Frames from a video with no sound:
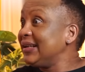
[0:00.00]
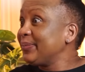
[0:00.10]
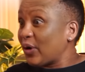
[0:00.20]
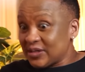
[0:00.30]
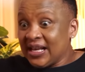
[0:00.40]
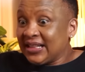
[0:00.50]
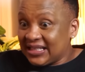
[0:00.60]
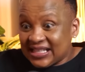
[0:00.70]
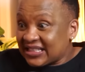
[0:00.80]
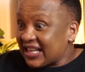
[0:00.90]
Because this
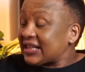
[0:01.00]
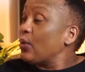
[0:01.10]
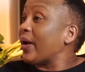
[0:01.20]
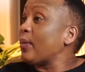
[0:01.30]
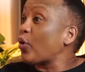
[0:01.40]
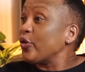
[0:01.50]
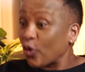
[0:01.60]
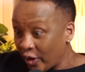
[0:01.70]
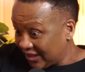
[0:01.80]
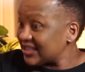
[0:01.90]
is exactly what I'm going
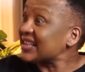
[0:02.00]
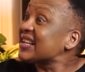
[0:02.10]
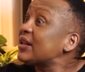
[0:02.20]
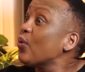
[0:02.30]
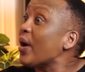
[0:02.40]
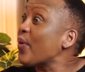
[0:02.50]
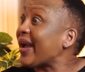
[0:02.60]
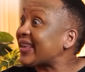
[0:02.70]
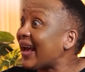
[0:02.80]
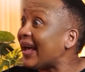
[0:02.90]
through. This is exactly why we are
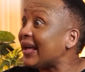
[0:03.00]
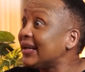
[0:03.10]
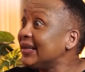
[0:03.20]
here.